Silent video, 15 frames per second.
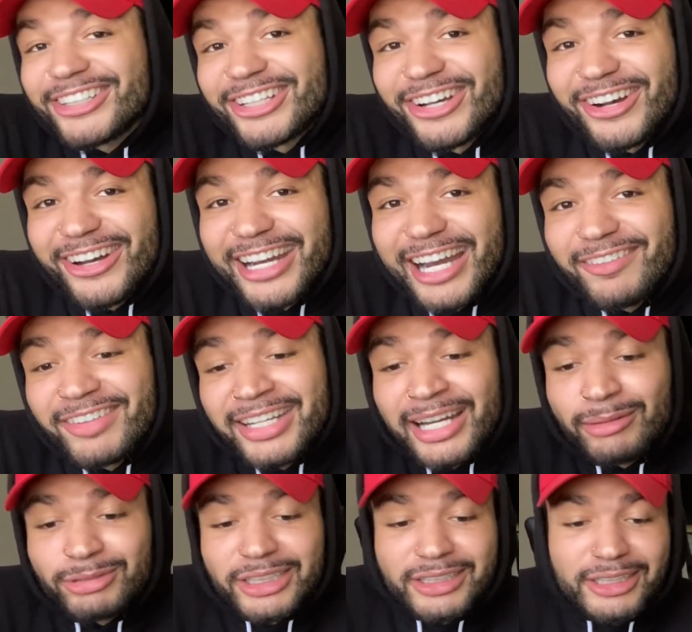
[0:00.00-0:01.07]
You know what I mean?
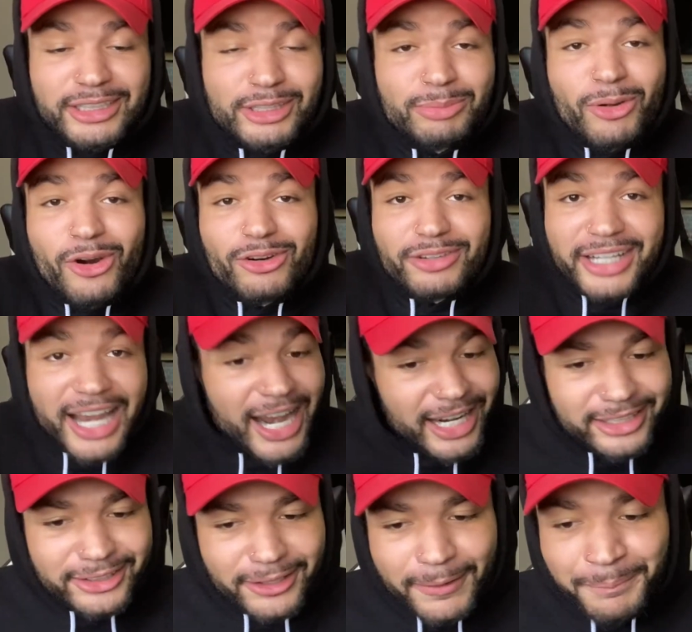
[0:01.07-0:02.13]
I'm just a small
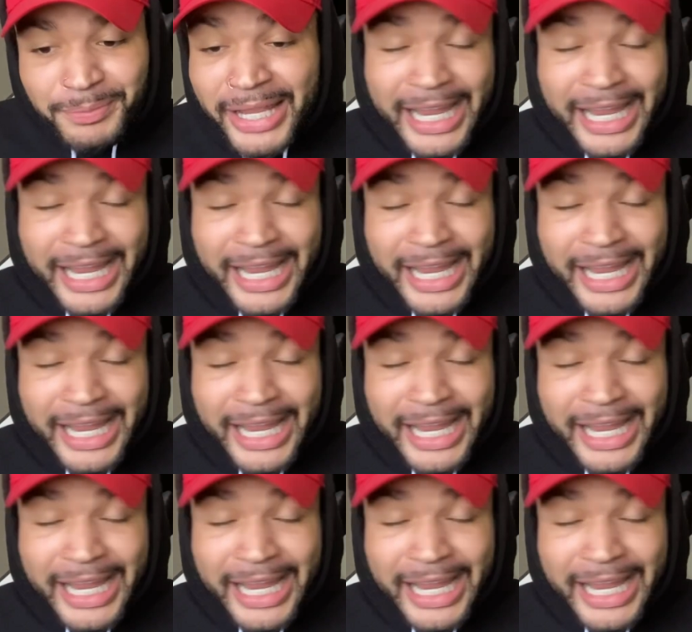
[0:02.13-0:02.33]
reactor.